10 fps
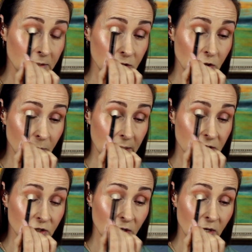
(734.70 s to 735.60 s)
Two
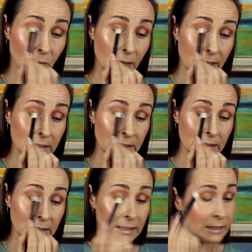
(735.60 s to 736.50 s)
minutes
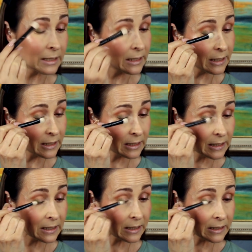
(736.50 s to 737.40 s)
31.
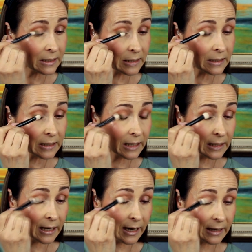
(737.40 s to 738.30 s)

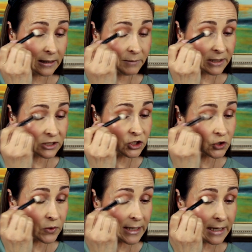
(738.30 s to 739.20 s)
Nothing like a little bit of
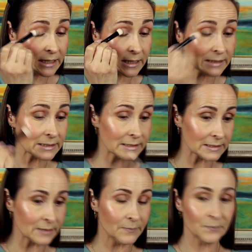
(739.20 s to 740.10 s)

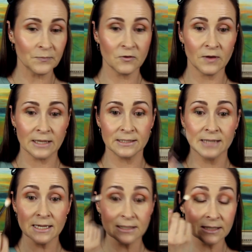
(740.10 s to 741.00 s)
stress.
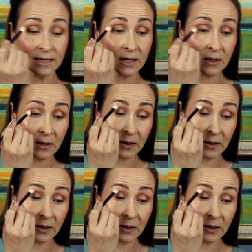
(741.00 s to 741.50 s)
Fantastic.